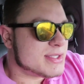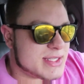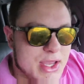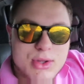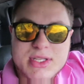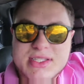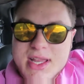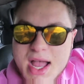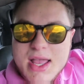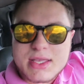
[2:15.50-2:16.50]
Still does
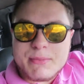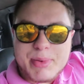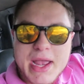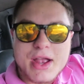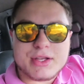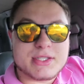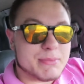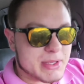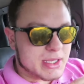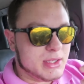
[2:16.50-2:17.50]
not compare to
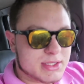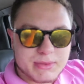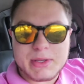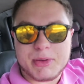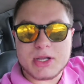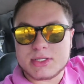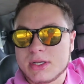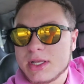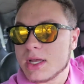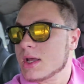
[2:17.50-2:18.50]
me
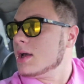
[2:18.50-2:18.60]
personally.